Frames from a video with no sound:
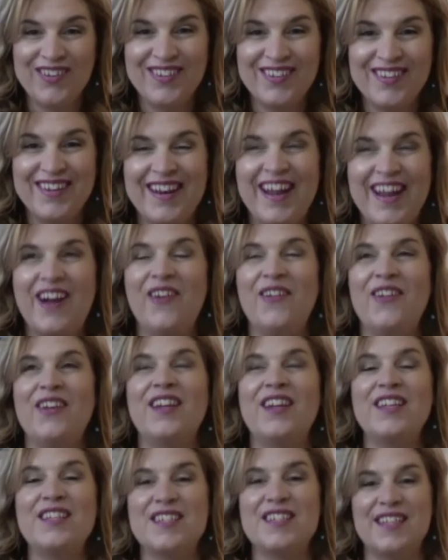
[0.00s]
Now
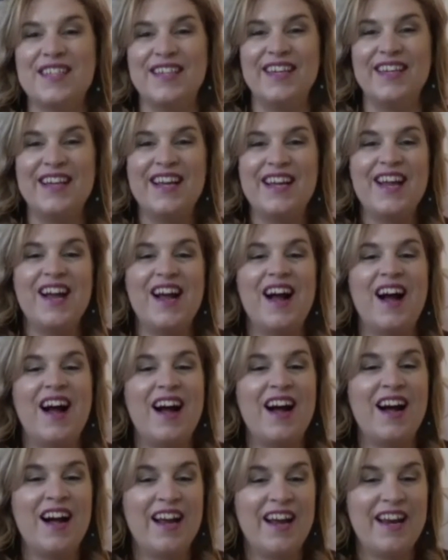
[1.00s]
listen,
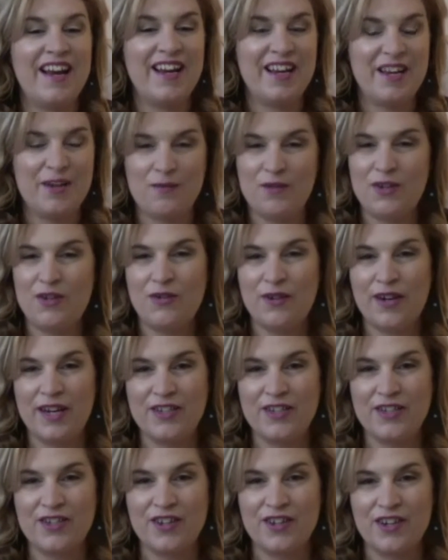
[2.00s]
I am the
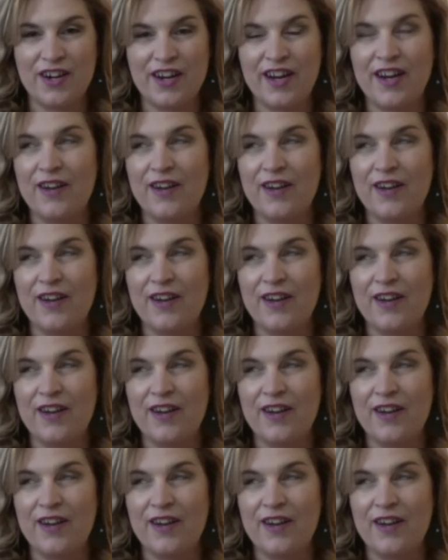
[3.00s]
director